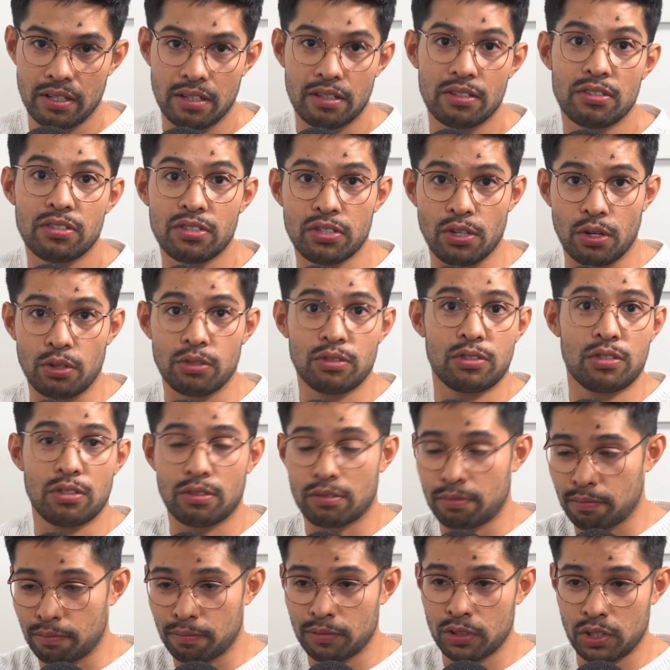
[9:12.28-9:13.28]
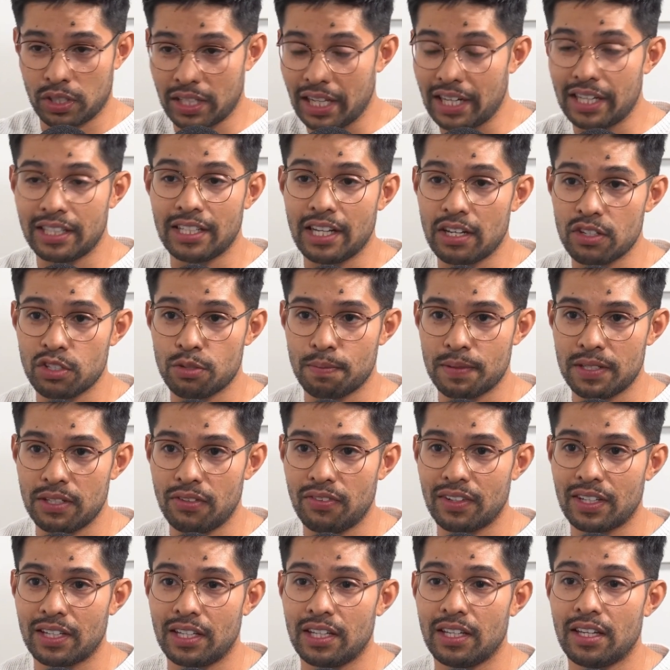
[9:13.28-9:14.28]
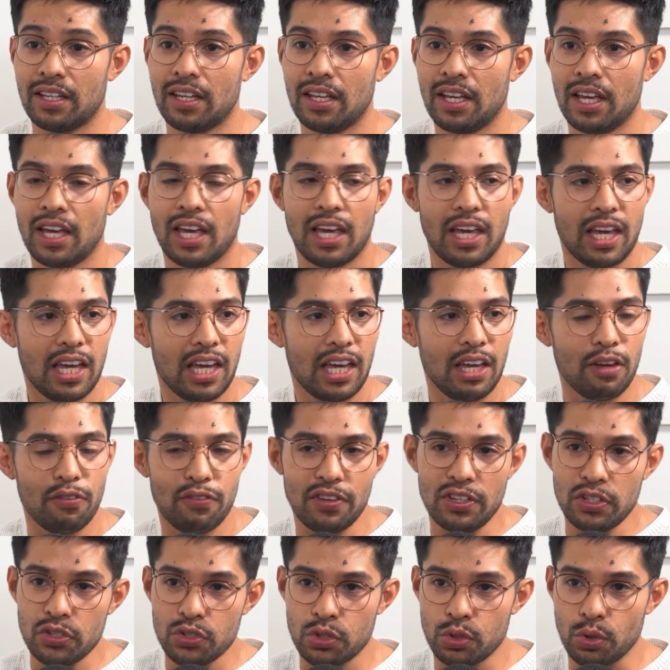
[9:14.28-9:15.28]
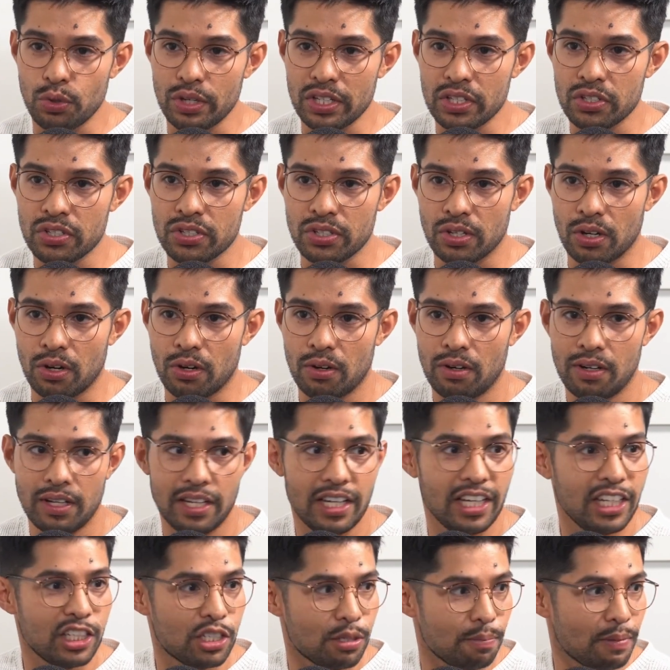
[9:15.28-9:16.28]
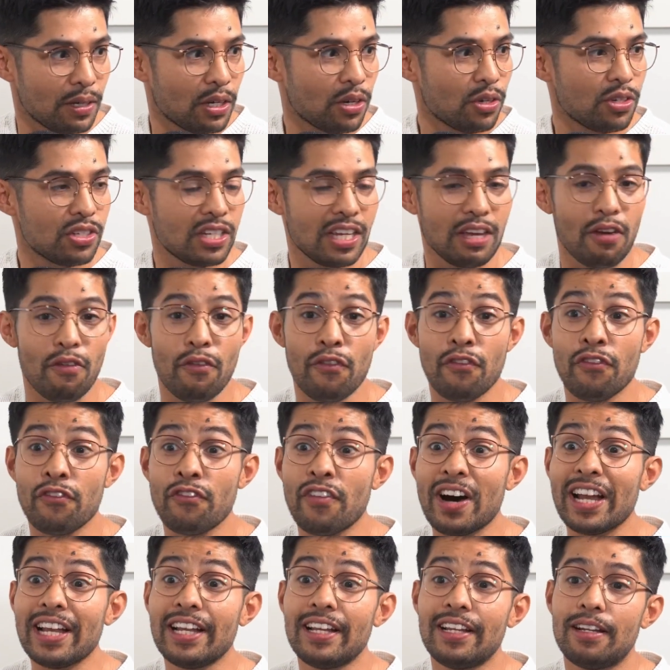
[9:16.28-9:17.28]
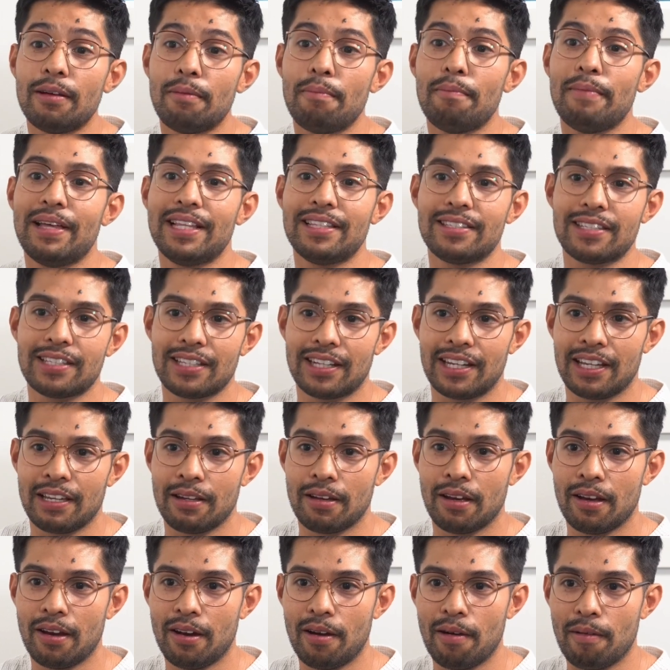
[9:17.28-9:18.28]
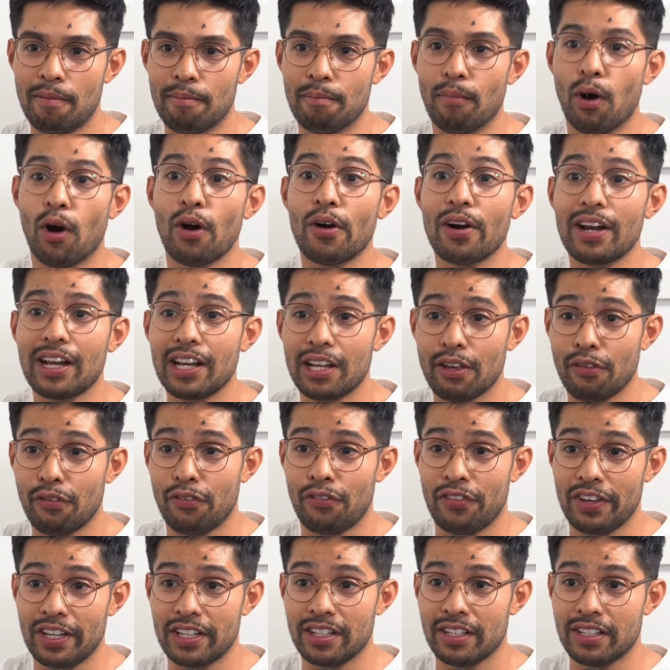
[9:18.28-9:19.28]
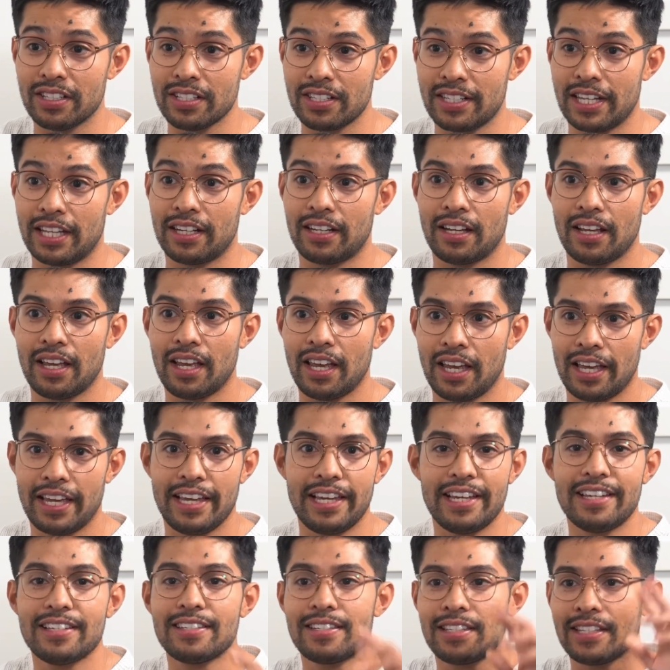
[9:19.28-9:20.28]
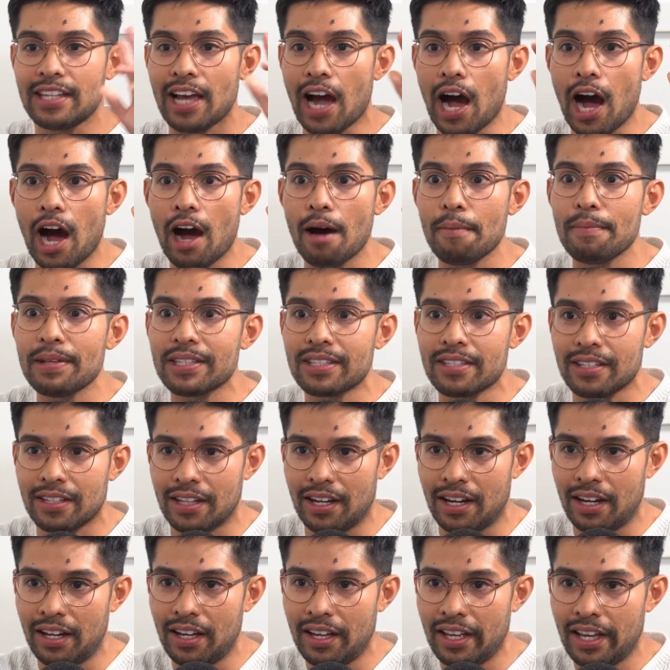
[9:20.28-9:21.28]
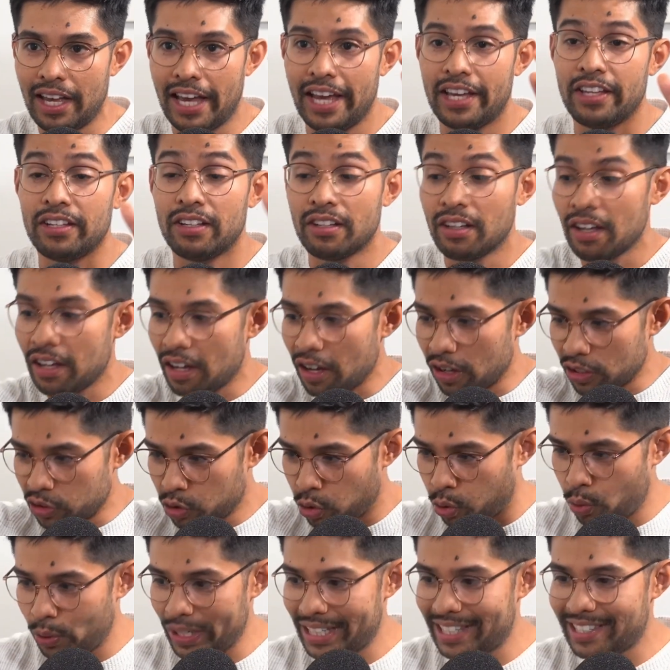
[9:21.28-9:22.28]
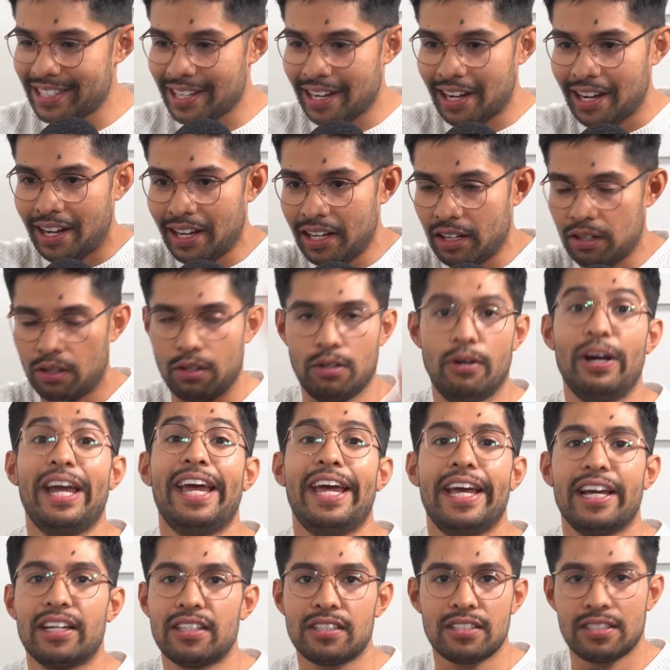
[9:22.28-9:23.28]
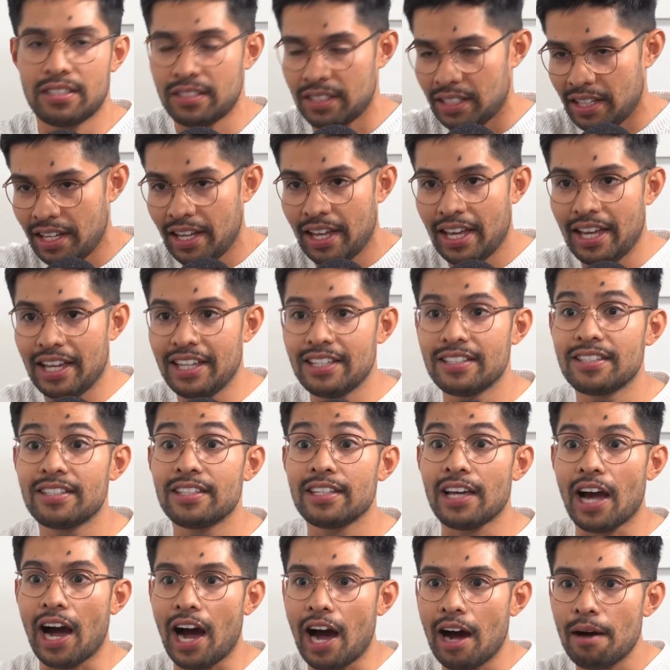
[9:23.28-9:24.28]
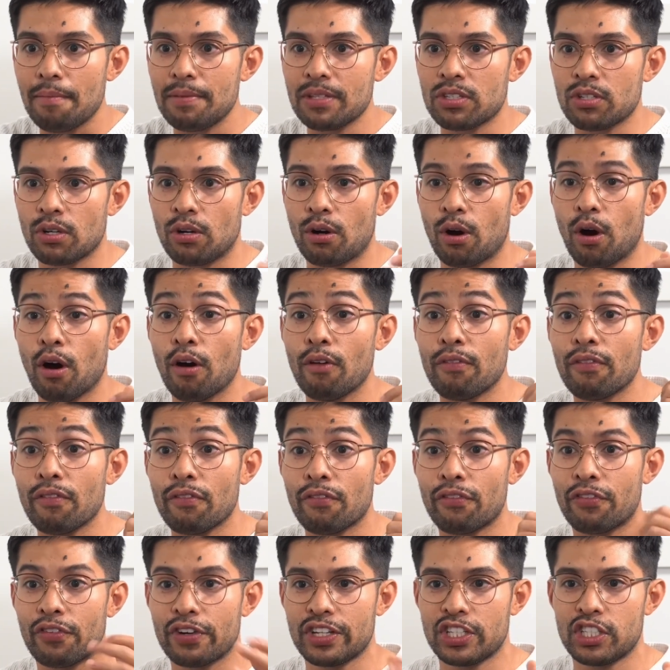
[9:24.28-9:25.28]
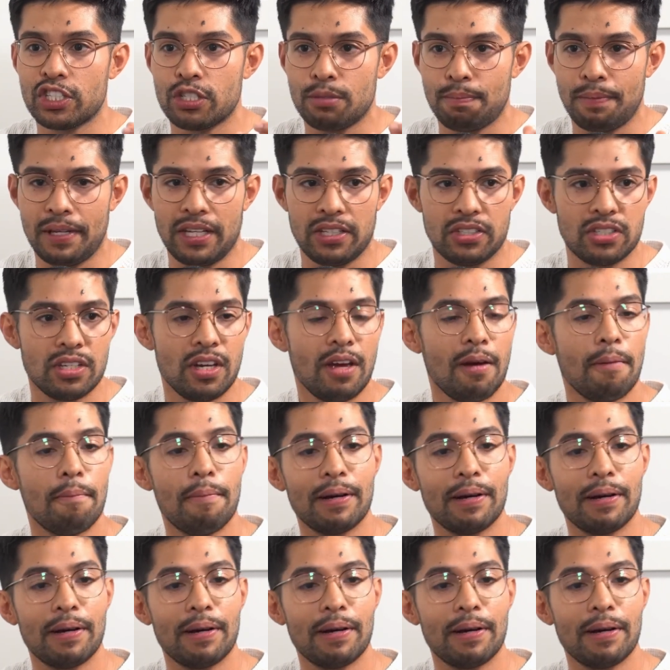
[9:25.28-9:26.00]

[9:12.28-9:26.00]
So to get it down specifically, if he's doing so, it's because he fundamentally, morally feels that he is the arbiter and Twitter or X is the arbiter of free speech.